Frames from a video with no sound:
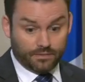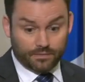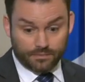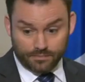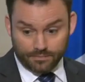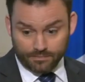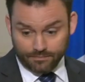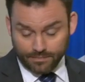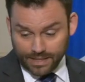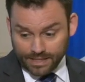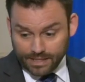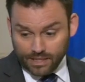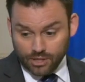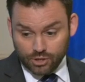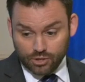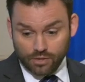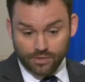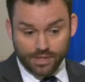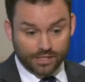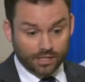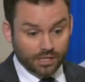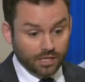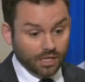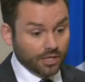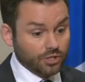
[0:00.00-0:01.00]
making sure
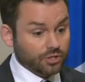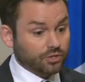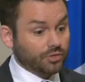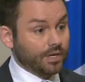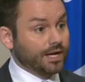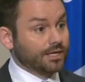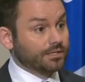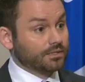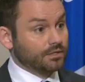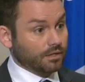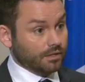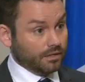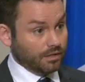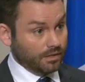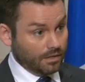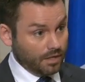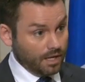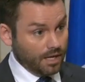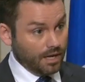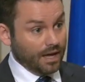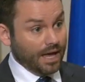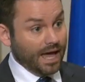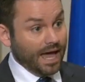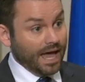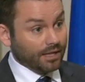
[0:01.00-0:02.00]
that contracts are
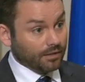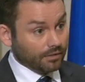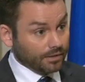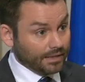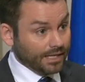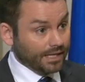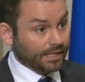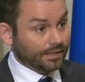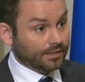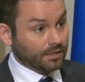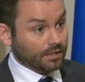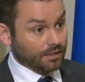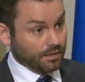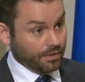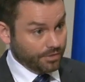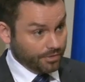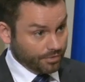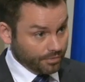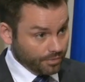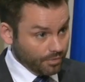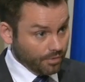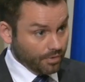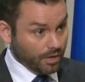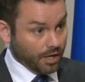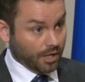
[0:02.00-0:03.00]
allocated
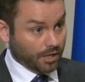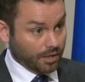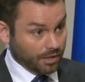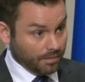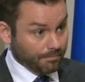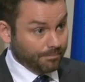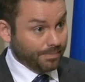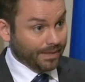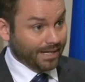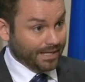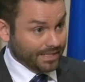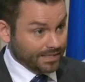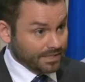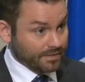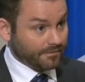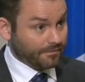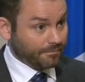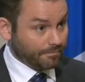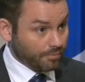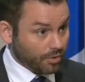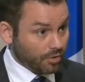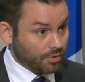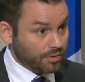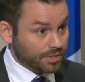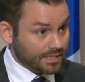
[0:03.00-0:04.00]
through a competitive
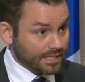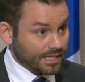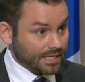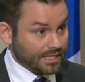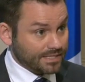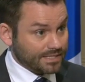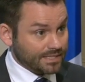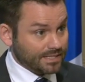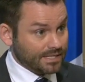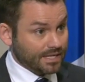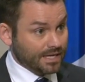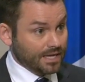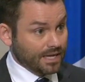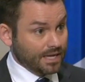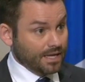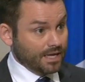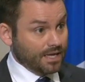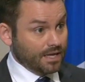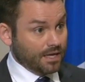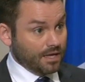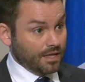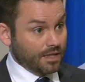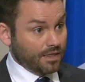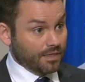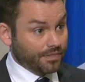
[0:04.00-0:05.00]
process.
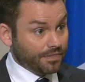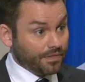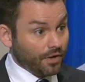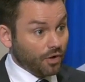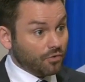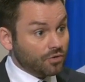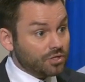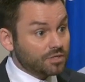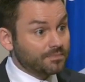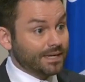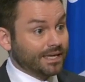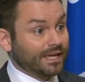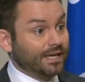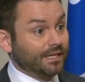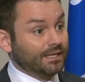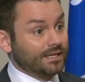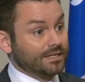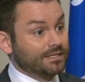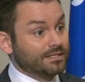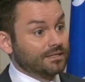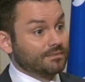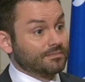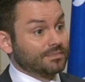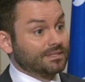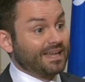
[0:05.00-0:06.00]
Those
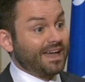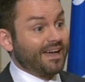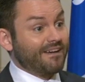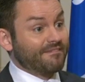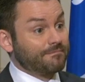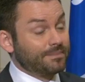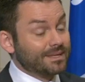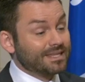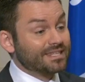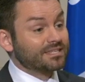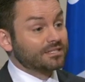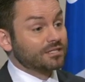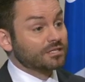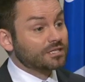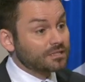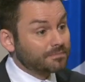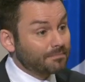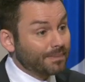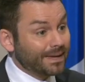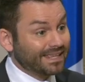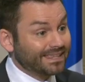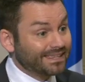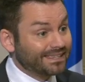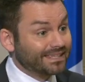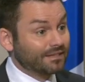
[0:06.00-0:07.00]
mechanisms have been
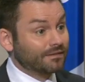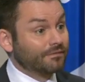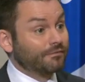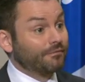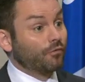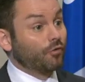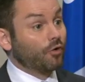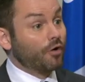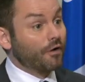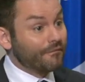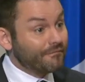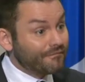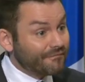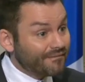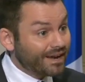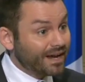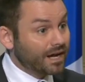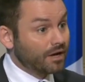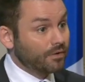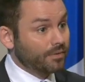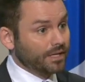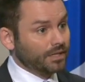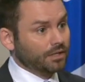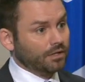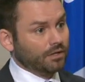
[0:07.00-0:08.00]
suspended for a
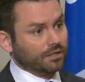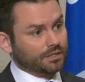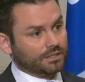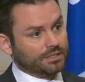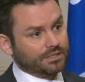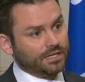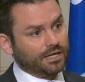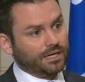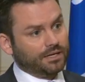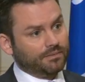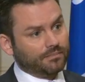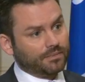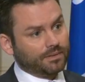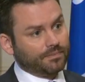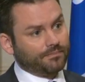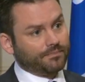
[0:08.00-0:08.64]
very long time.